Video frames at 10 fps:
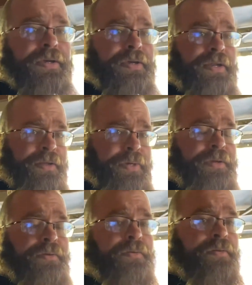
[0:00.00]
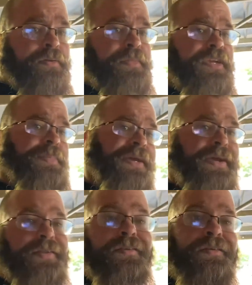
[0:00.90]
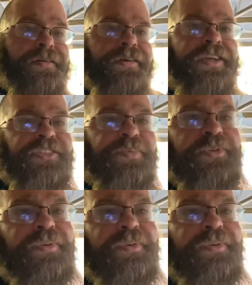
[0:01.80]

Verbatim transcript: anyway, I'm going to get back at it. I'll catch up with you